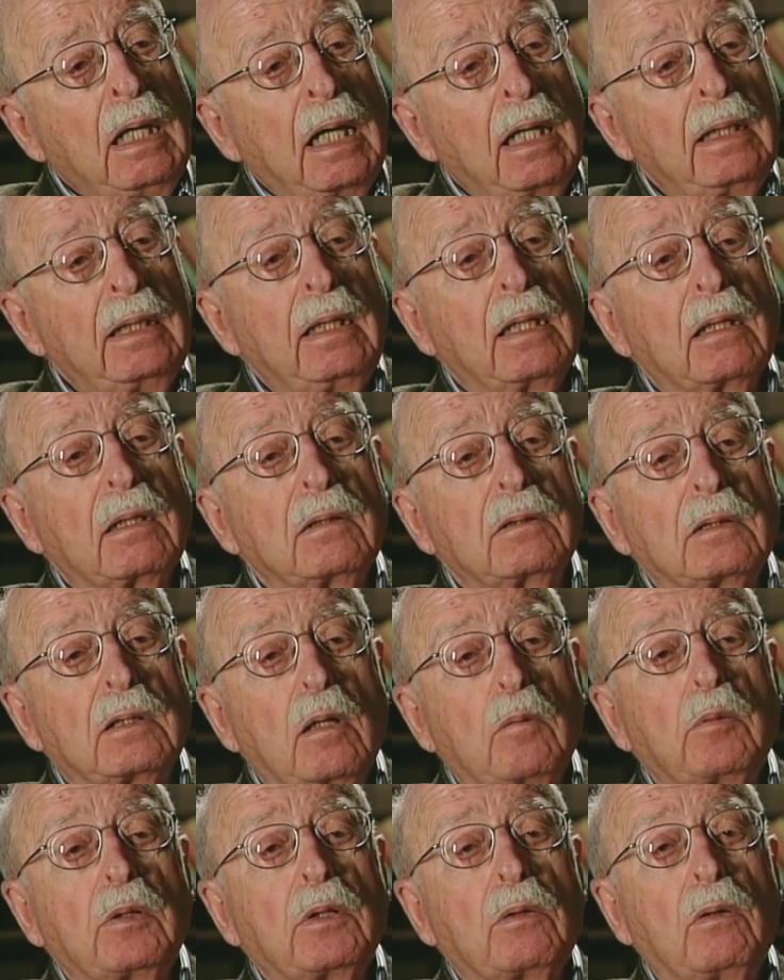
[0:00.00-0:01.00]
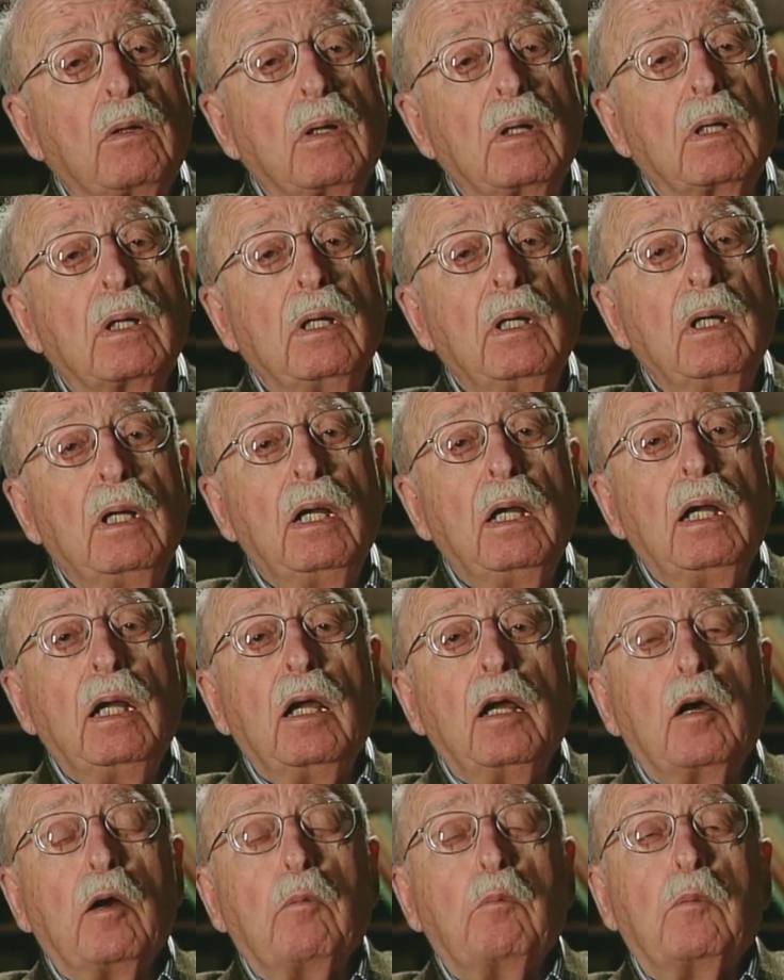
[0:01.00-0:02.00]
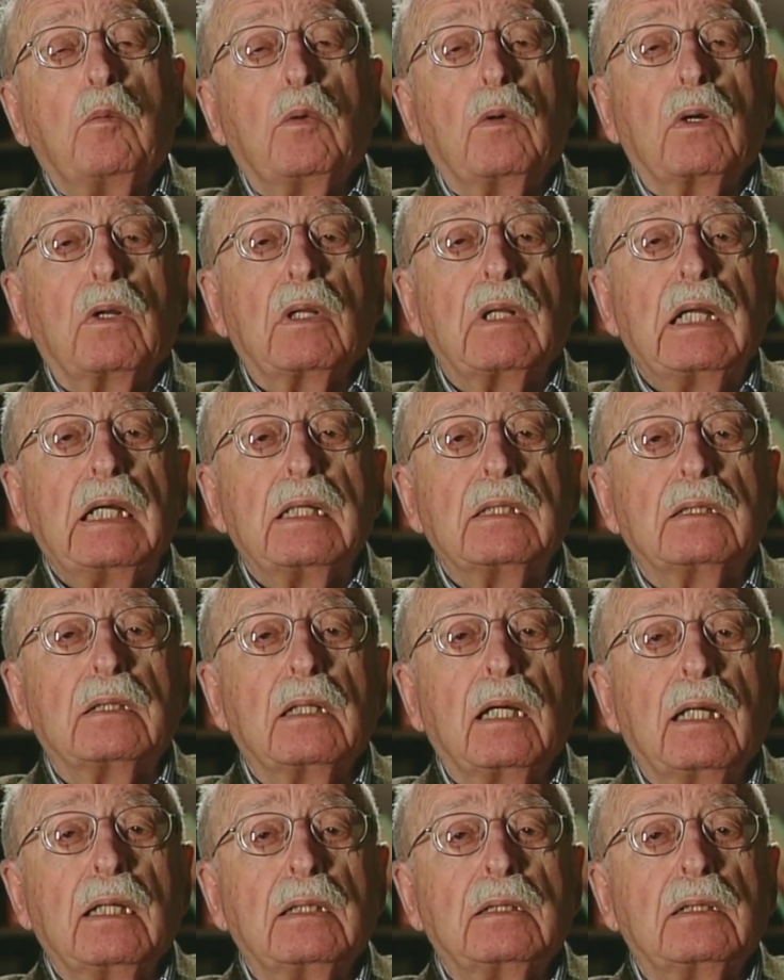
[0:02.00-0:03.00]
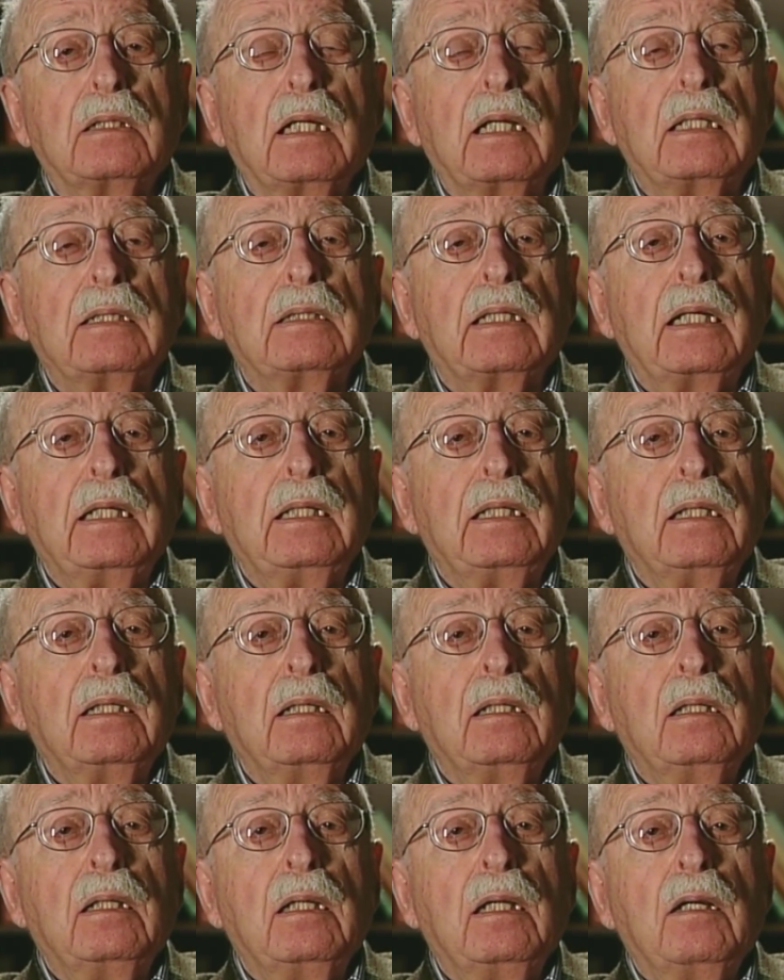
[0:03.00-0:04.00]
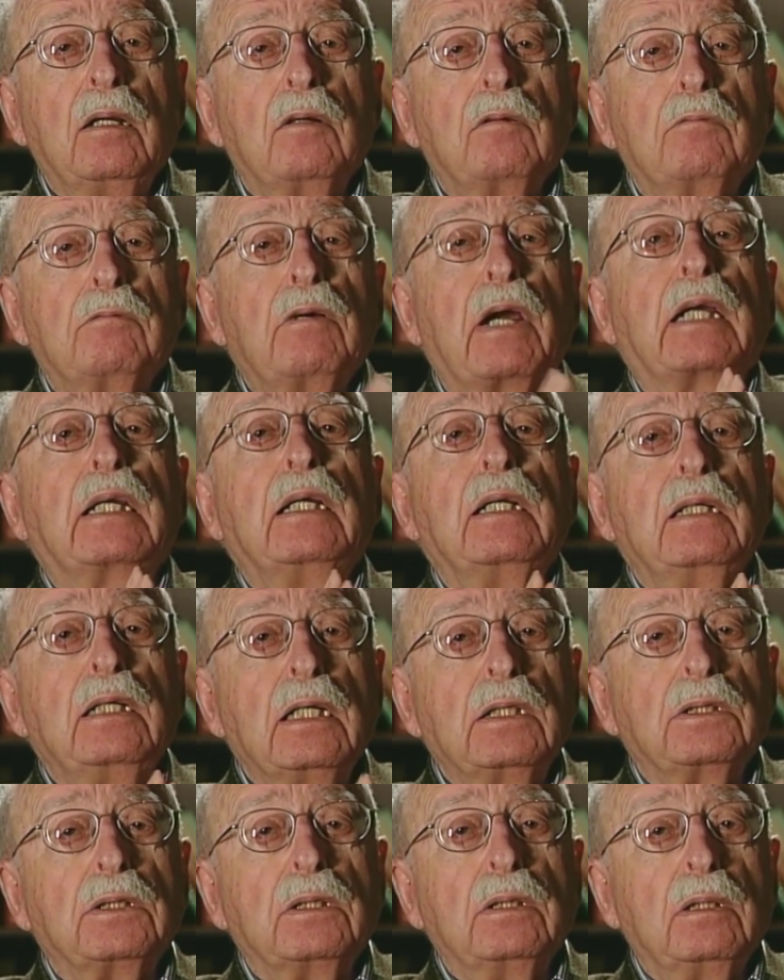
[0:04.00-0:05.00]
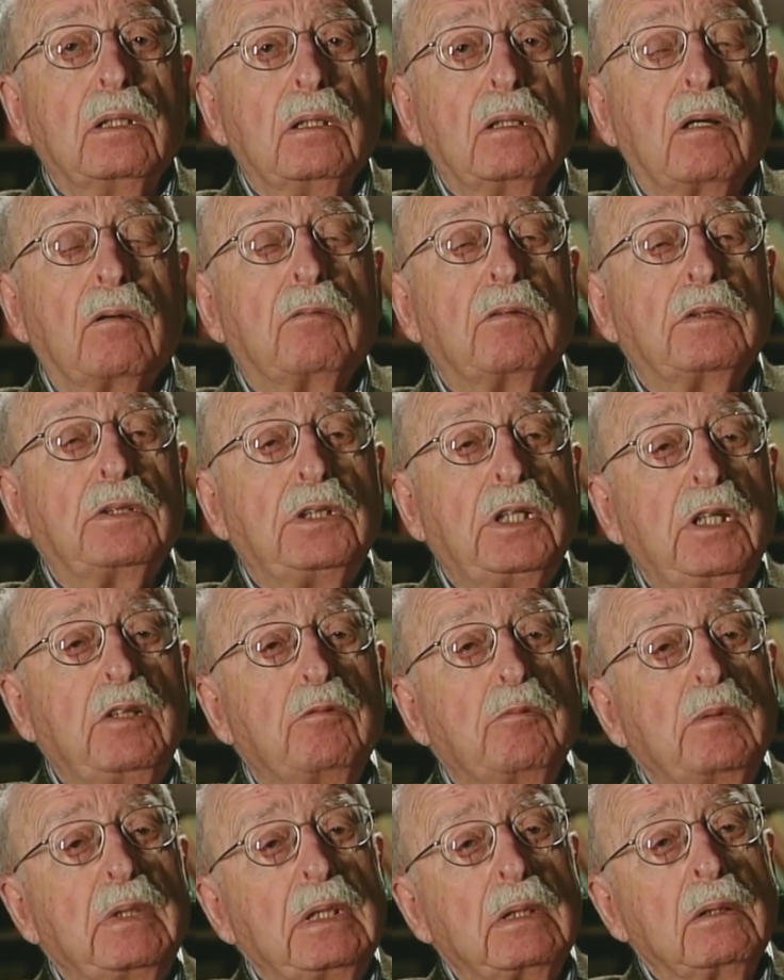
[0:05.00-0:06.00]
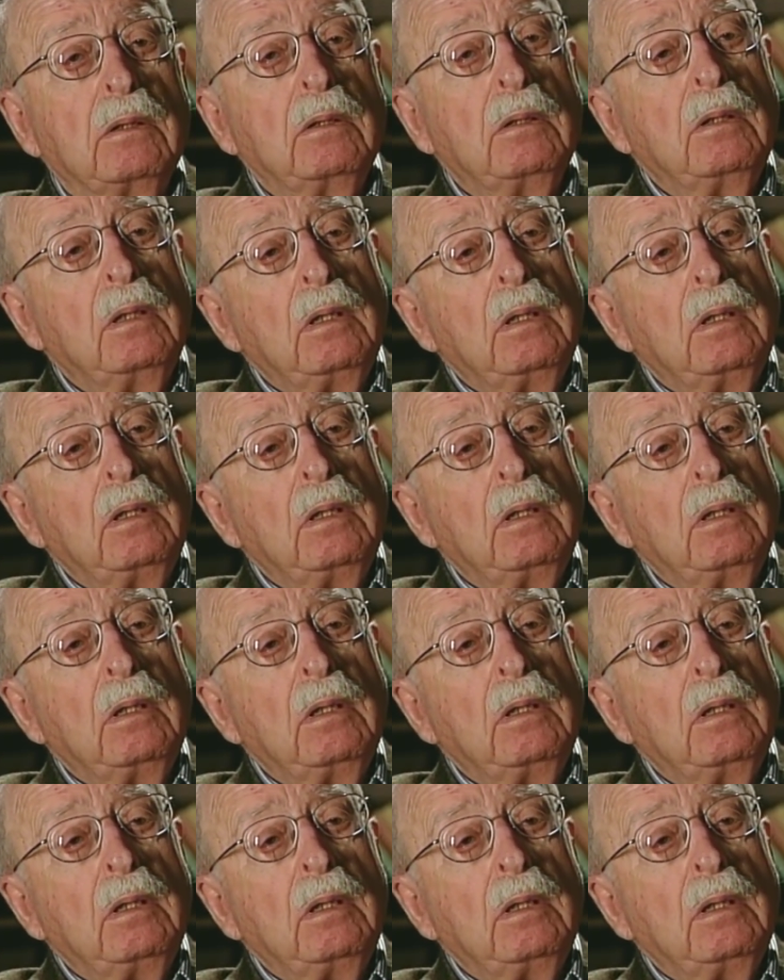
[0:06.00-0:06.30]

And the others come along more or less as, as a recognition of achievement